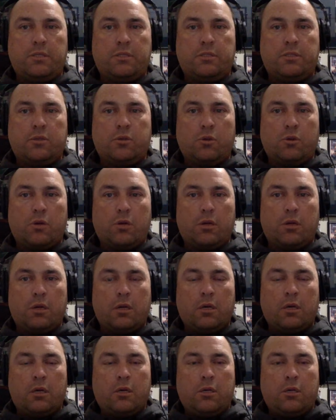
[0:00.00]
to score,
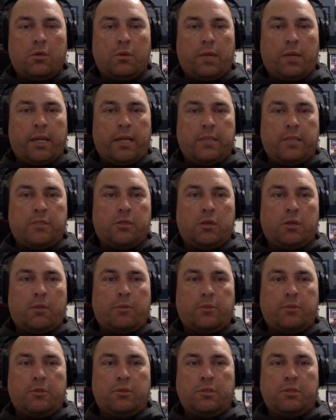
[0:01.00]
you enhance your
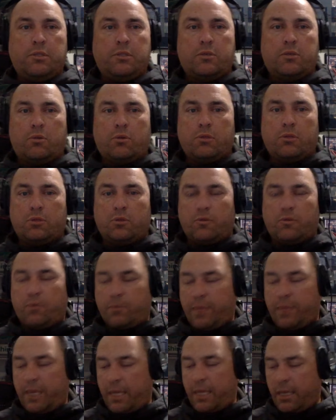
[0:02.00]
opportunity to score. So for
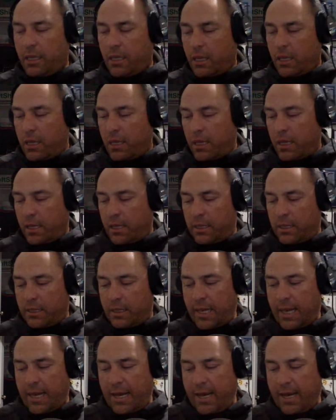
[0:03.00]
me, I think
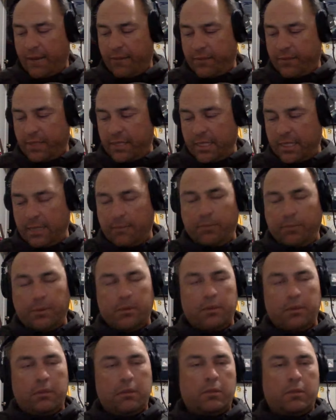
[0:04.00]
they have to keep
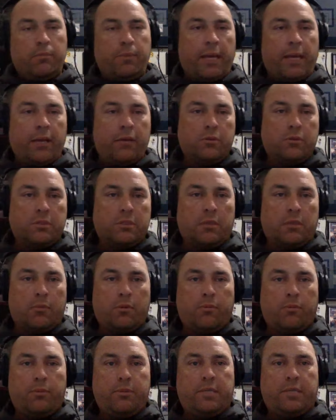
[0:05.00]
the Bengals'
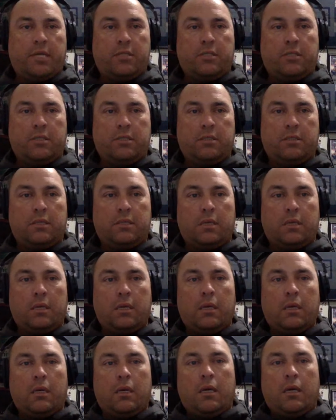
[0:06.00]
number of possessions
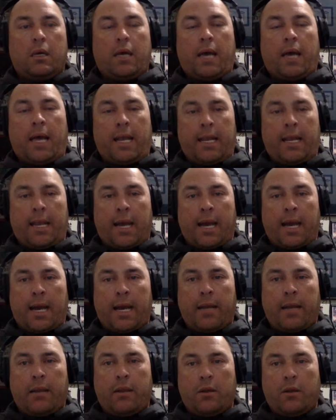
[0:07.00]
at
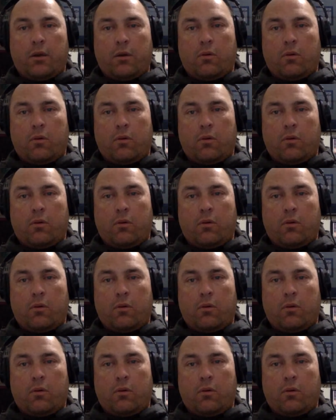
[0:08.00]
9